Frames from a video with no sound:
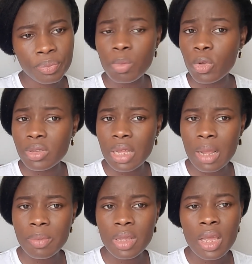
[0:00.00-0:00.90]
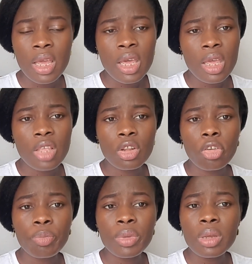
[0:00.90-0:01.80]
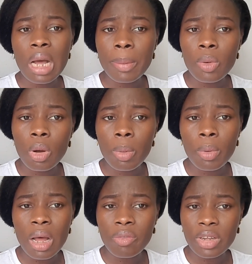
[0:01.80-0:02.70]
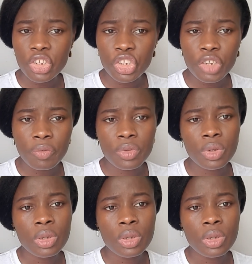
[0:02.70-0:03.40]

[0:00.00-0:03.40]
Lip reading: Most times, instead of being happy with what people have achieved,